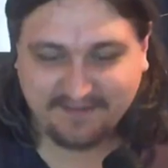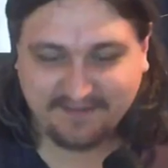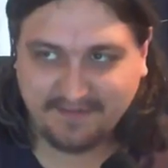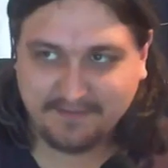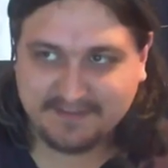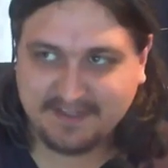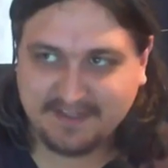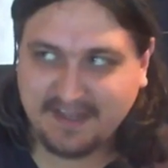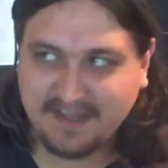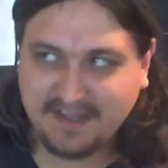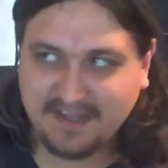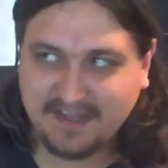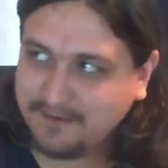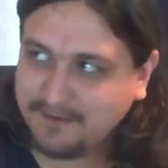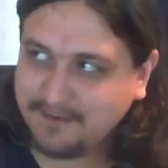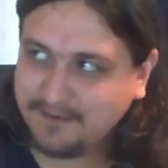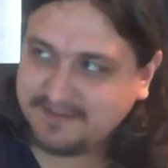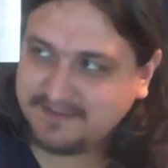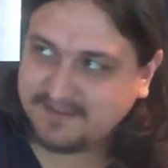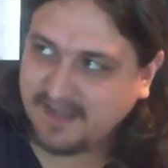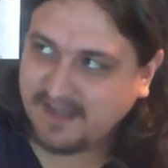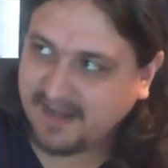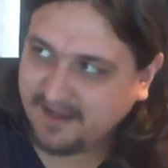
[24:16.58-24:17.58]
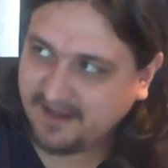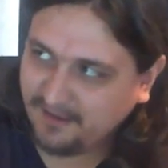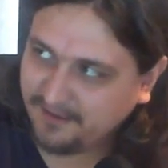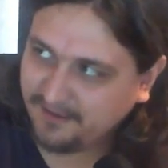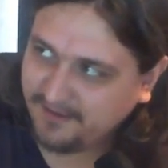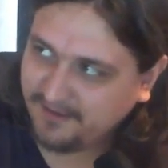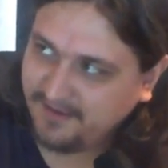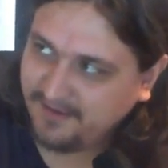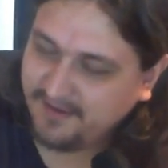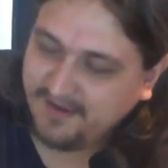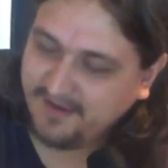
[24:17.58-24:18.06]
like there was a guy called
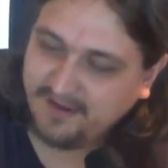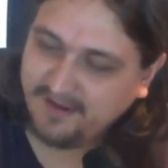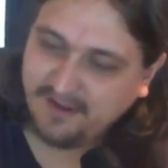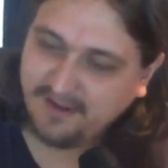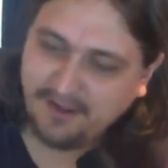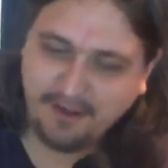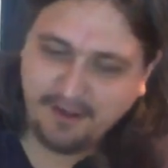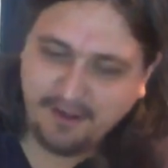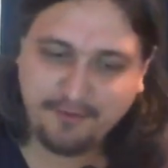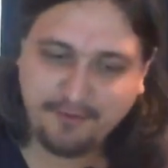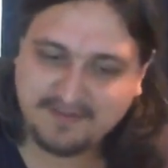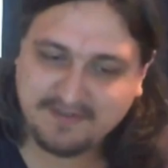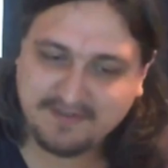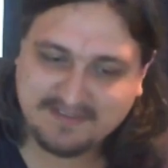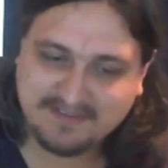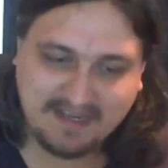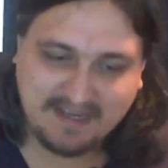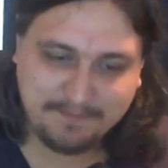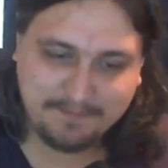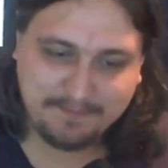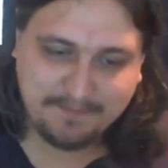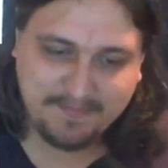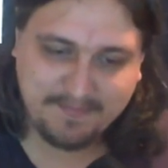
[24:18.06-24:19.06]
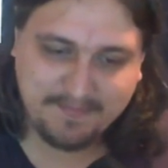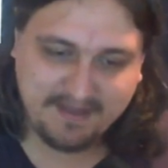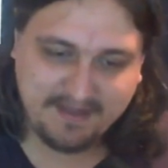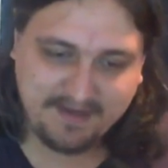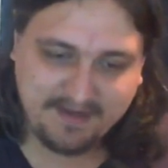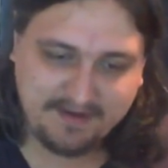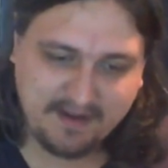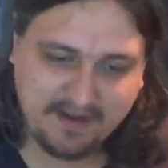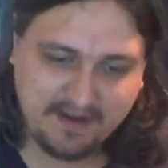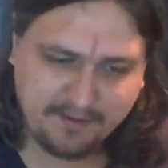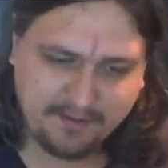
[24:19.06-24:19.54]
Zyklon who was,
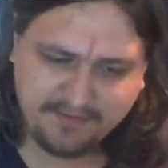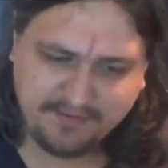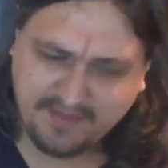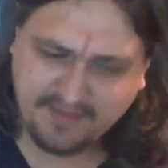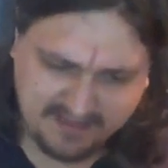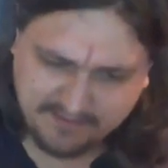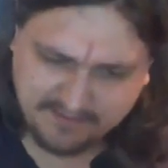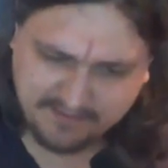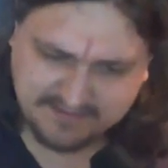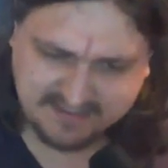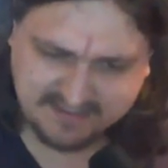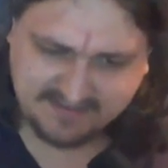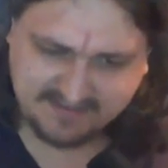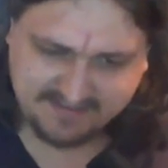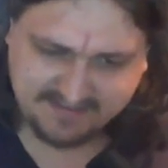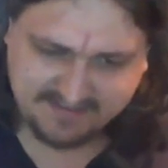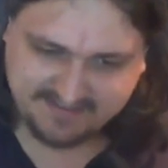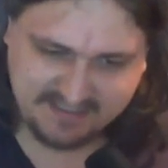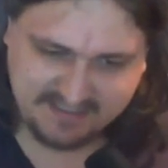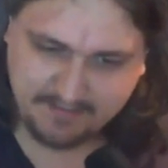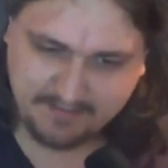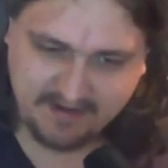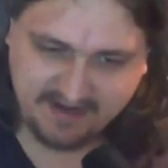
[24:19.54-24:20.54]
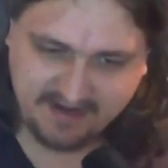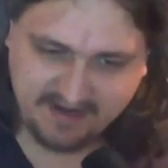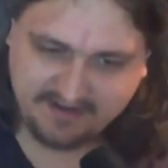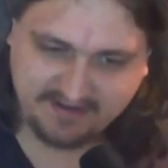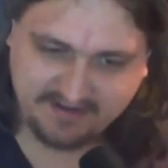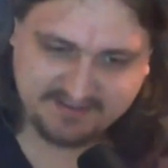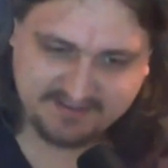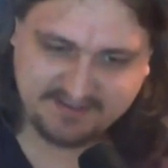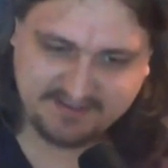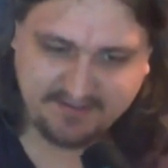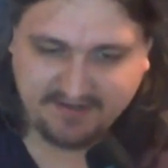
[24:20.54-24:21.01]
and I don't think he was an anti-Semite.
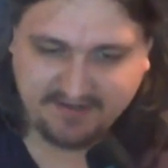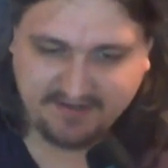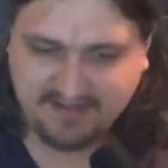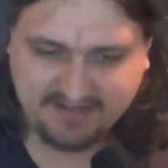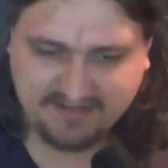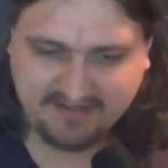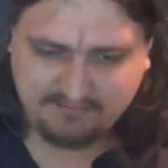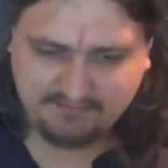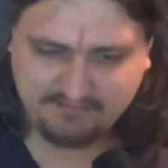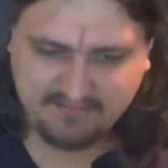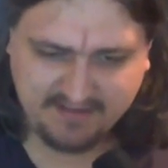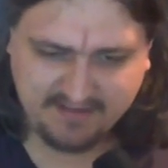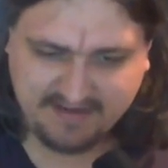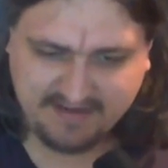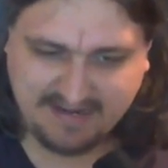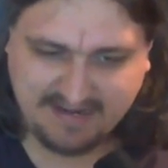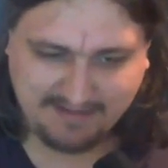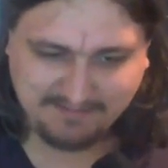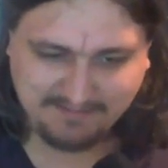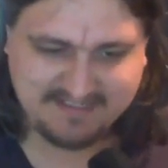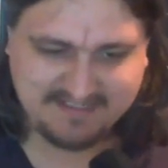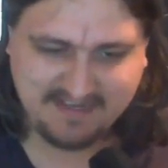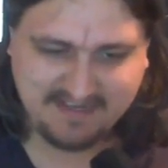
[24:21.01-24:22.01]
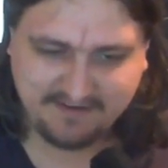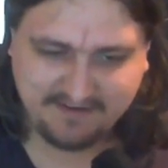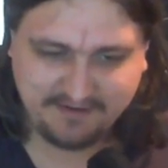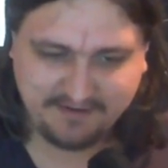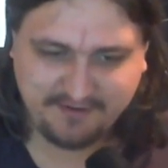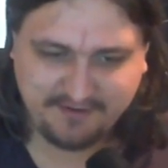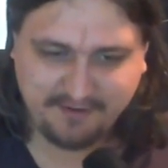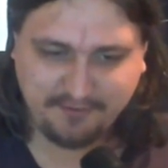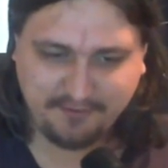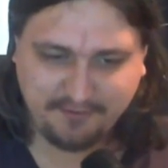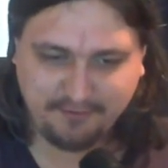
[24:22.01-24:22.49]
I just think the name
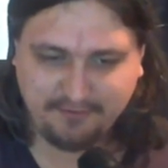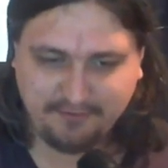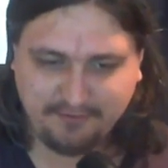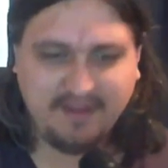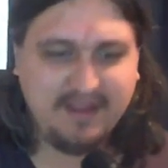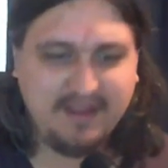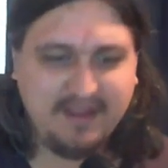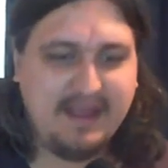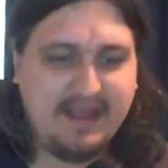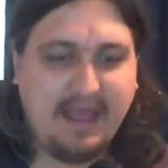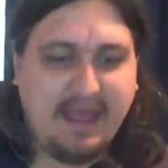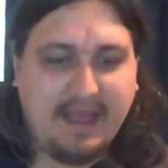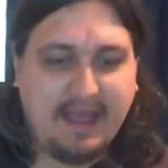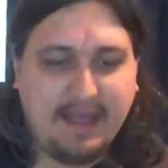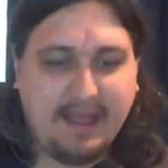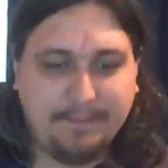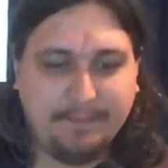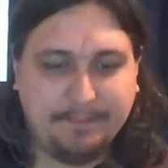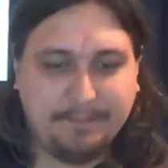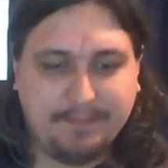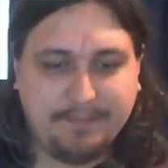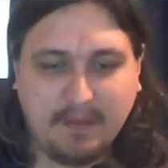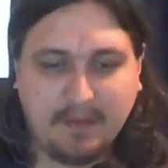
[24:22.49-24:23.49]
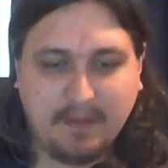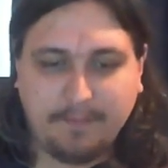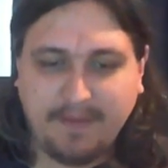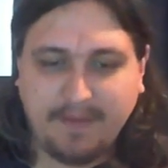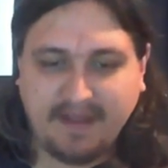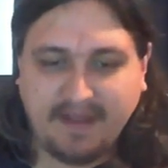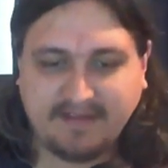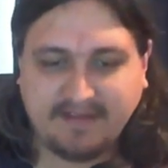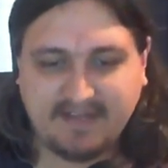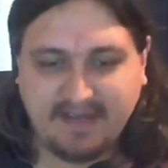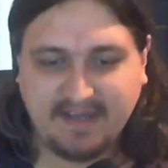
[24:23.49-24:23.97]
sounded cool.
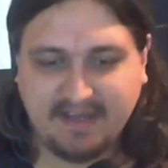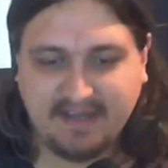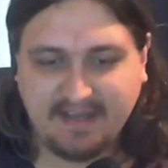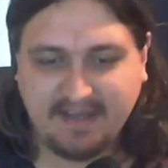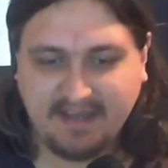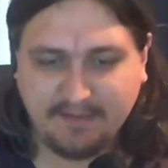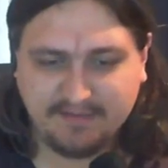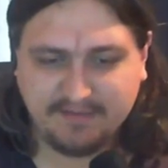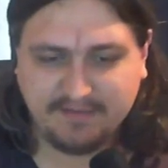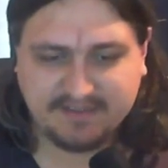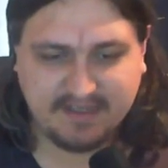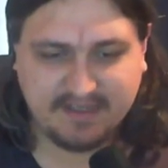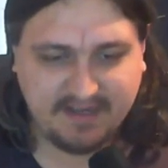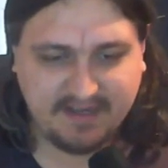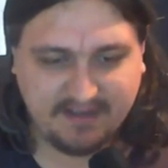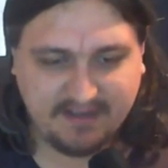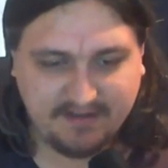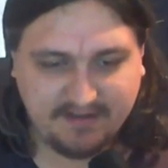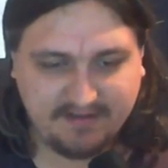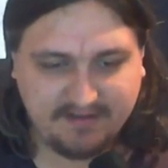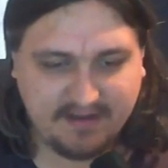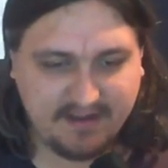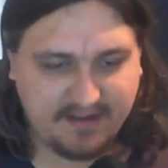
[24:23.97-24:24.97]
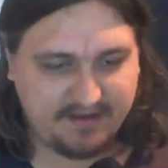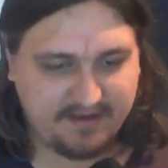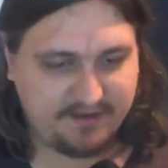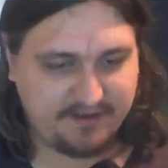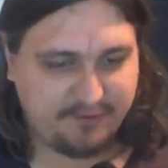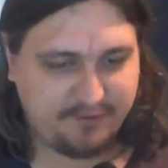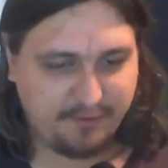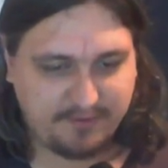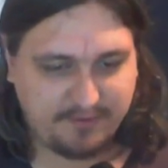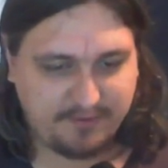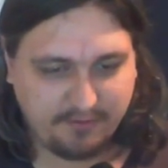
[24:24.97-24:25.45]
He was in a
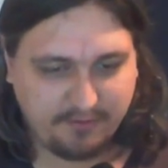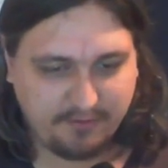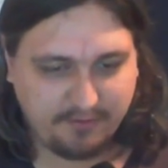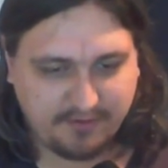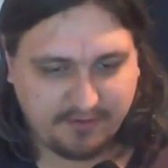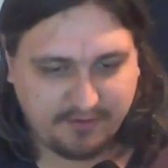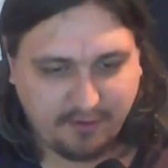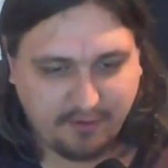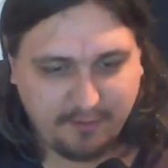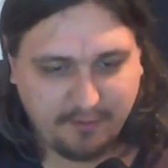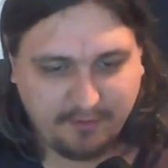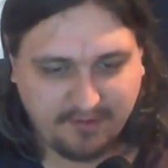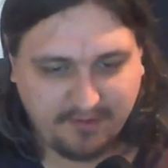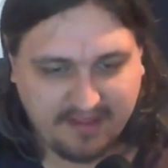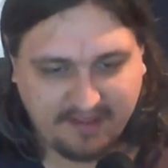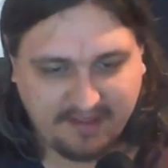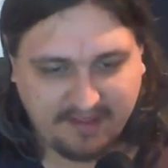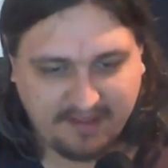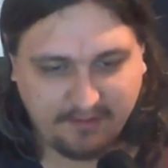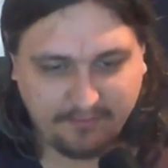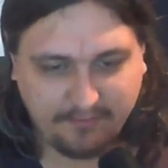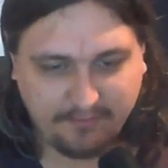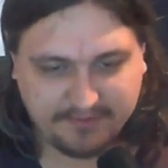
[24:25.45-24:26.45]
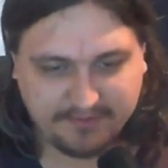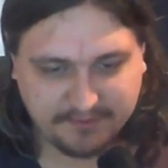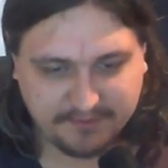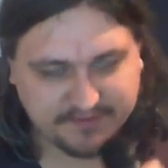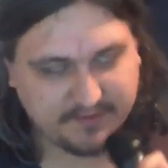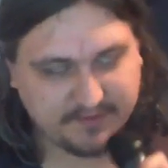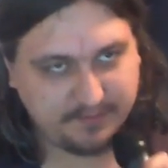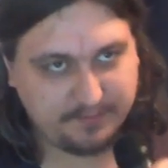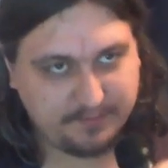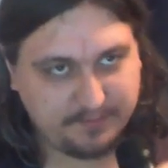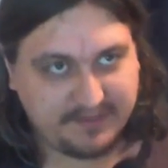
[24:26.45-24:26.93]
group called Global Hell, which
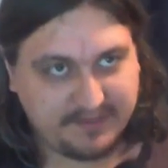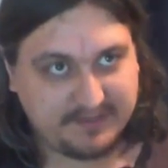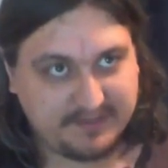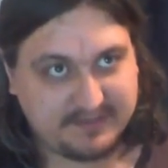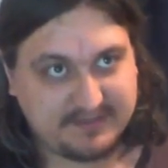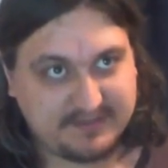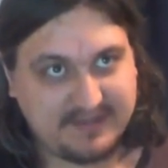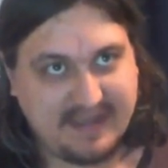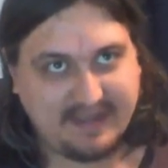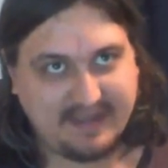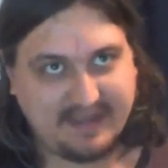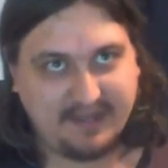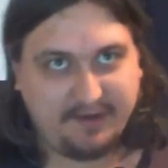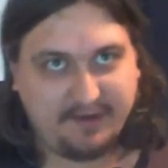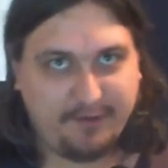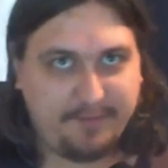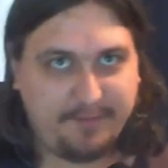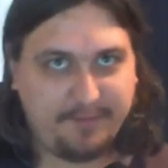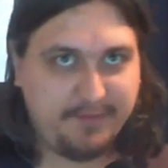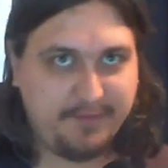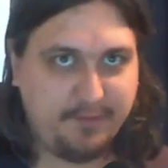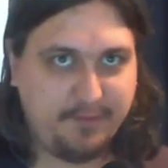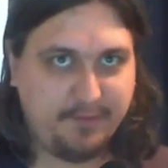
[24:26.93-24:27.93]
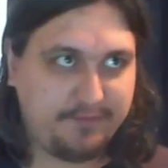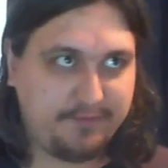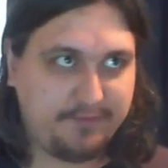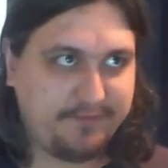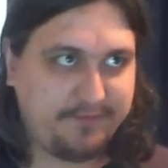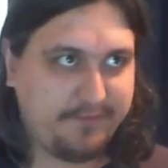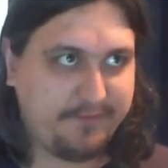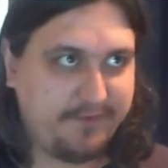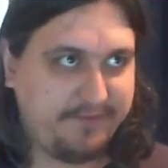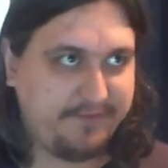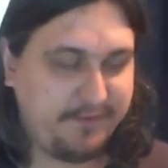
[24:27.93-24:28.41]
was the biggest hacking group in the
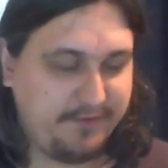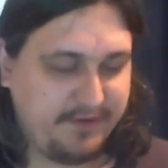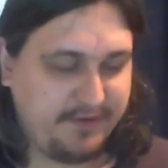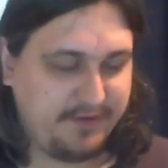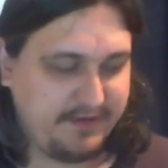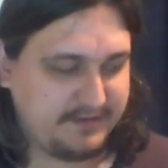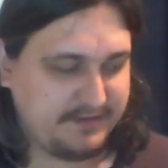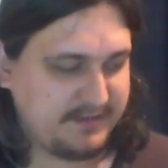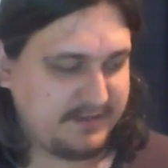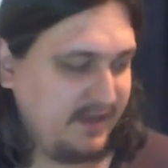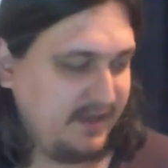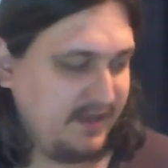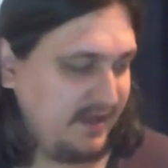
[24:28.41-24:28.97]
world for a few years.